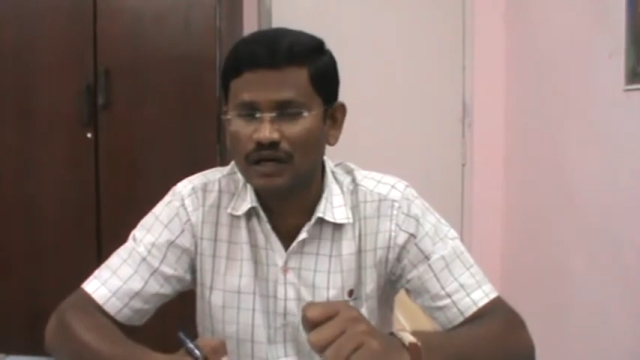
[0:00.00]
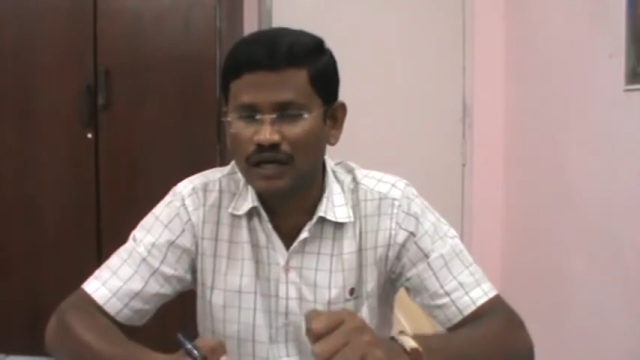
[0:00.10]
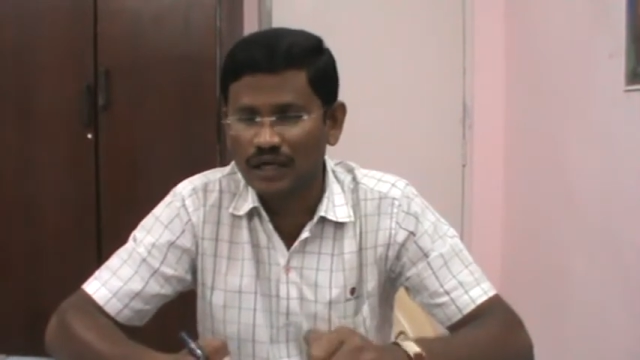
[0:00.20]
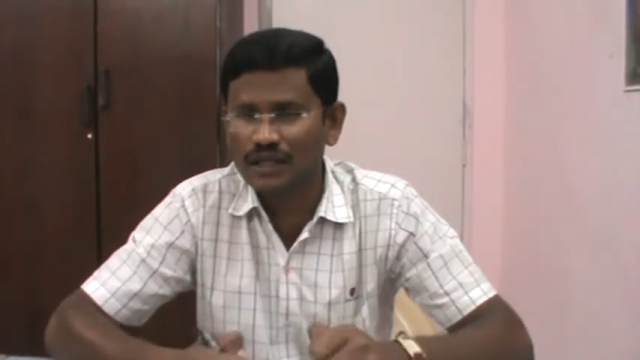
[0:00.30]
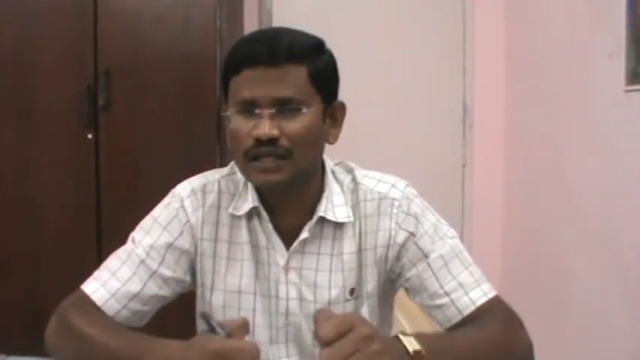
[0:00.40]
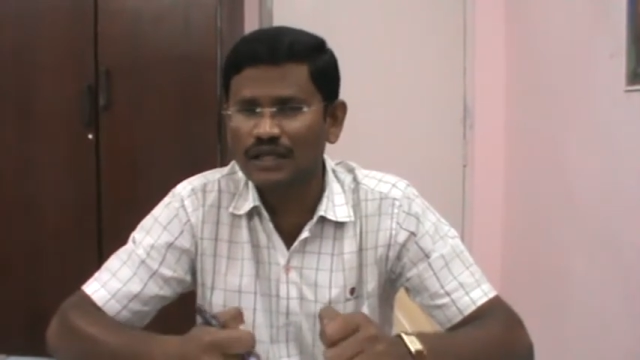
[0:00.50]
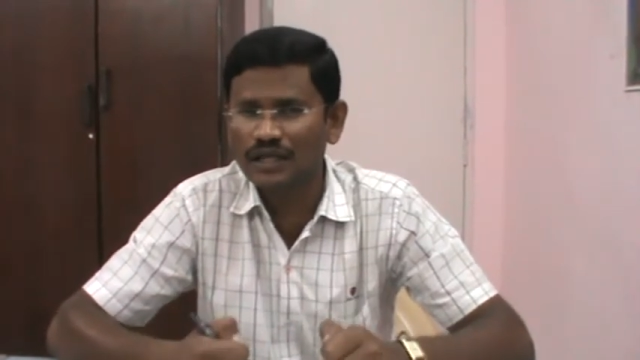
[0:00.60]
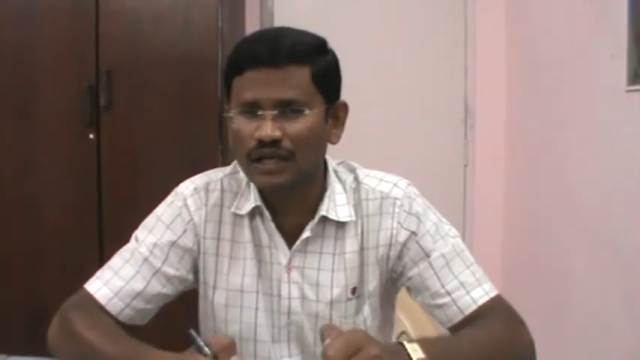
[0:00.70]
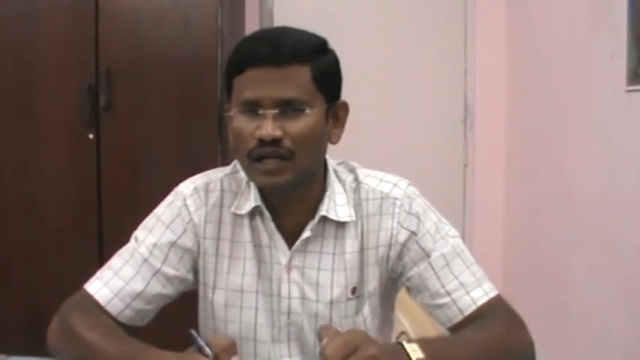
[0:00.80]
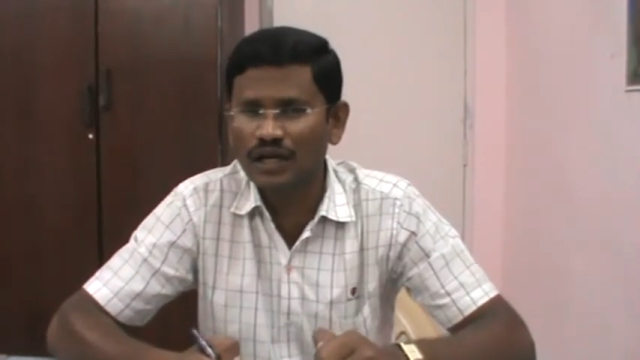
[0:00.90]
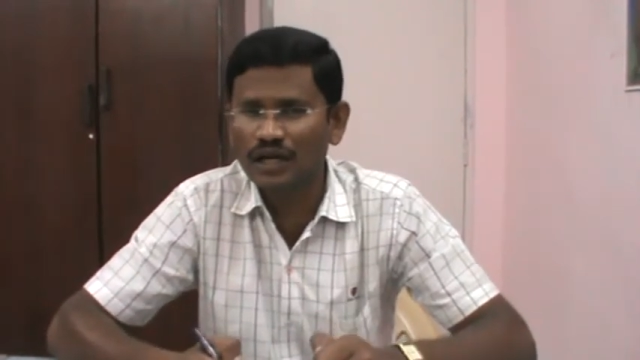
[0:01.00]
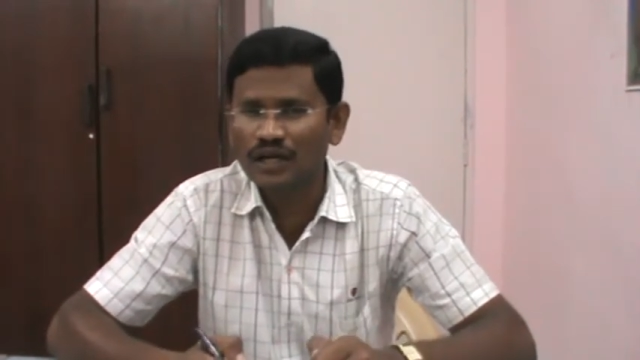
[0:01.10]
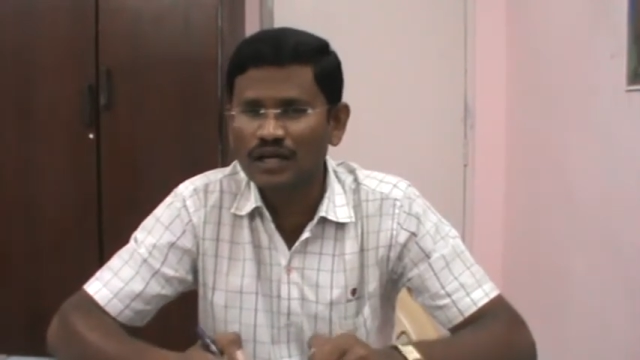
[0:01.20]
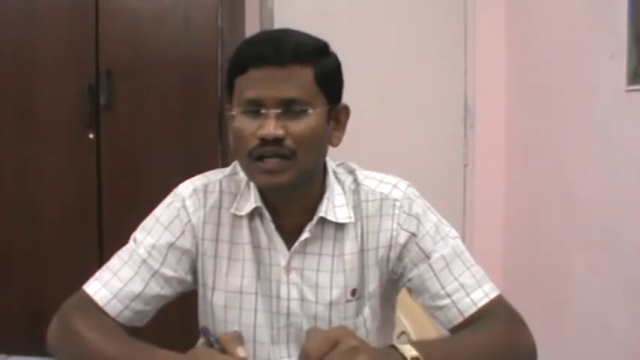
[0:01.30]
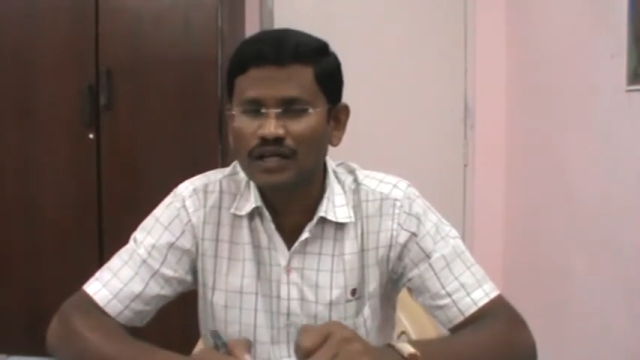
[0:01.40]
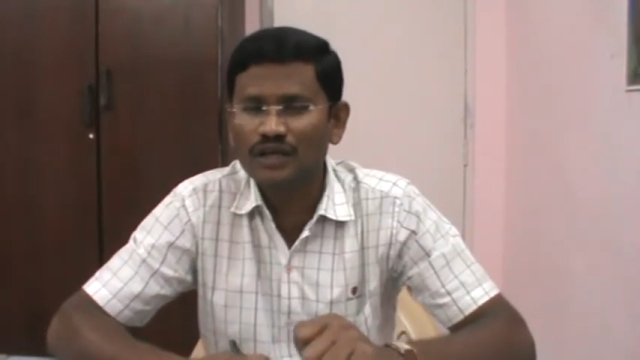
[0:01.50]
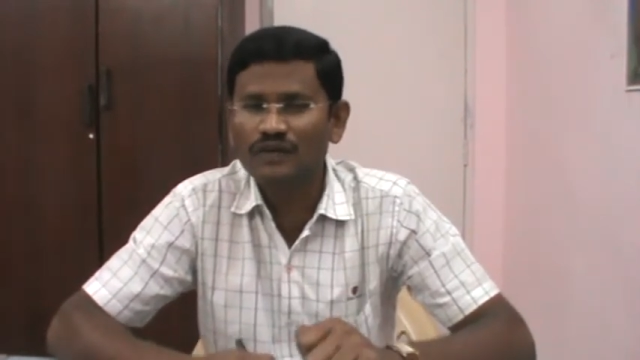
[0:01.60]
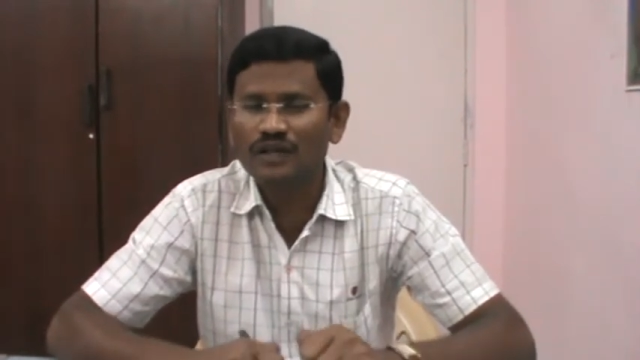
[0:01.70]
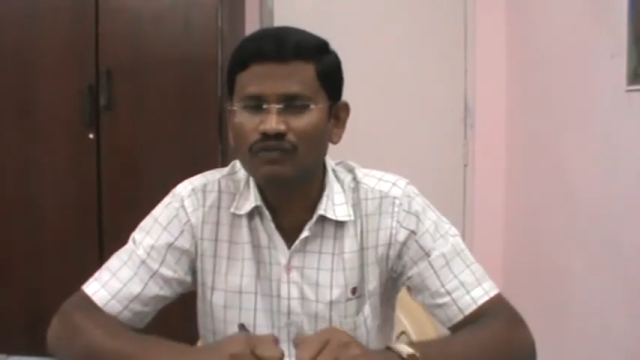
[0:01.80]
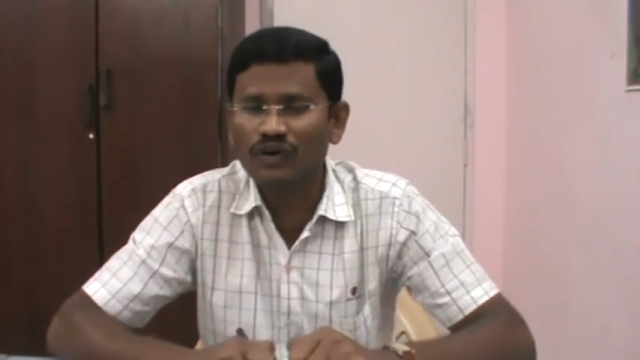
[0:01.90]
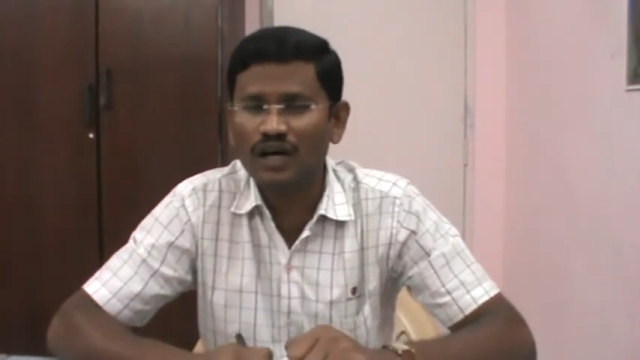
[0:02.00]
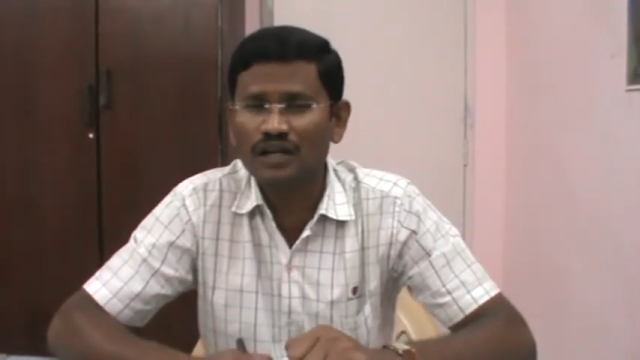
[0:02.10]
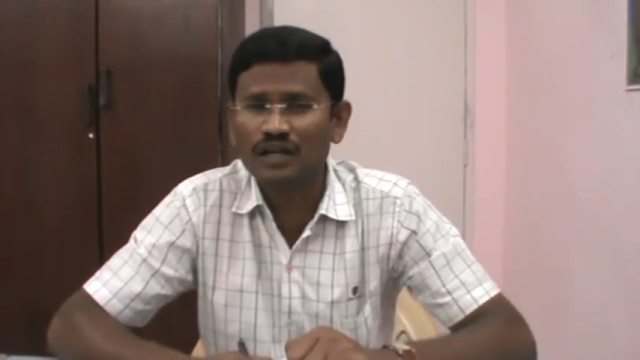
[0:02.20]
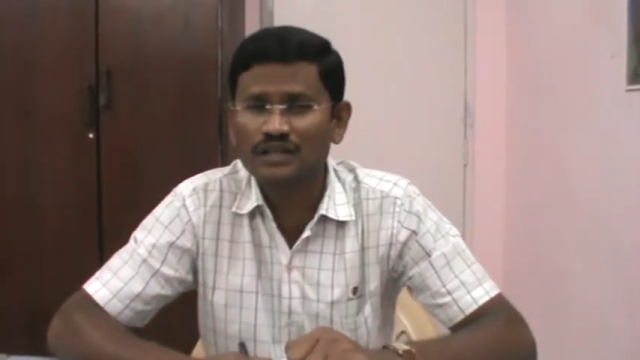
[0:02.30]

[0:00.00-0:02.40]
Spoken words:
Under the Indian law, even a foreigner